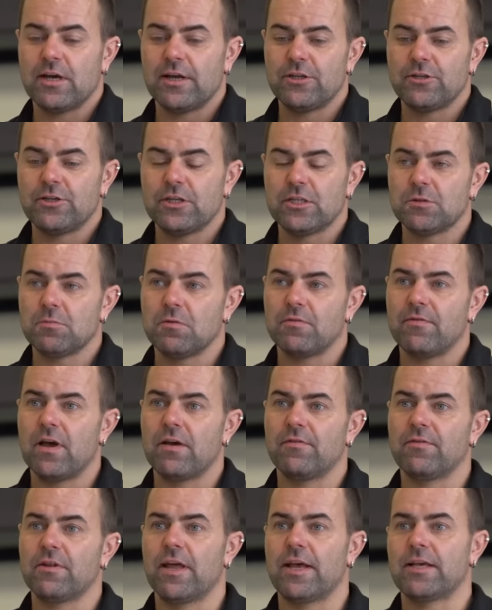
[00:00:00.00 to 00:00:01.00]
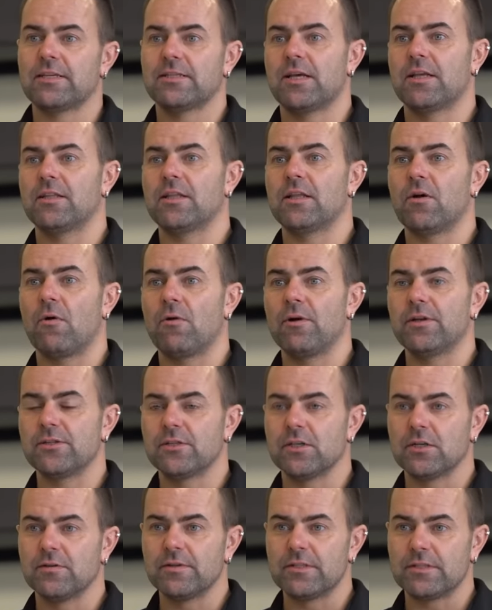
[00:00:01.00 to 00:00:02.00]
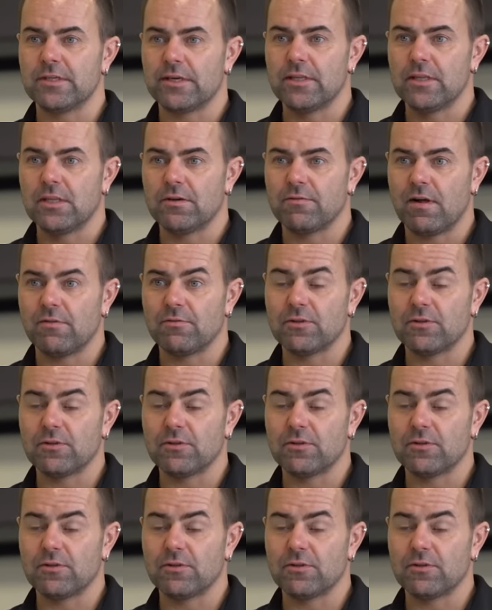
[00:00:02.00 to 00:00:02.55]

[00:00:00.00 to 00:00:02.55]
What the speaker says: engines with have an extended oil service interval,